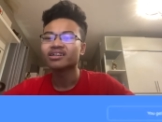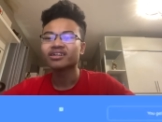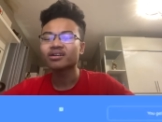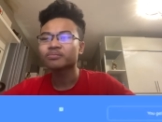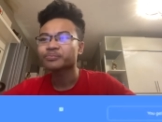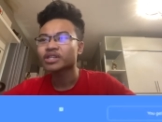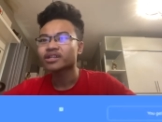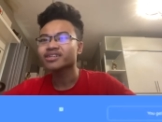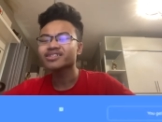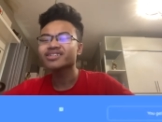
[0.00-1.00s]
You know,
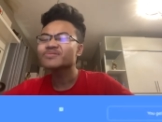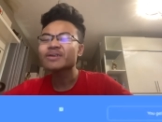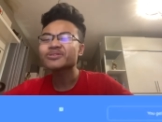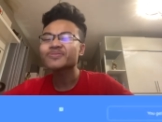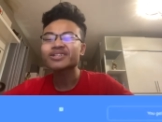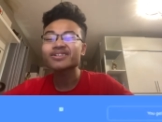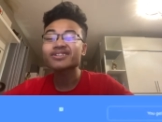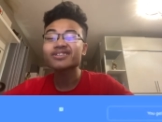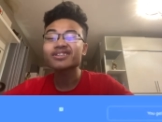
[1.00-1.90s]
this this I'm special. This is. Uh,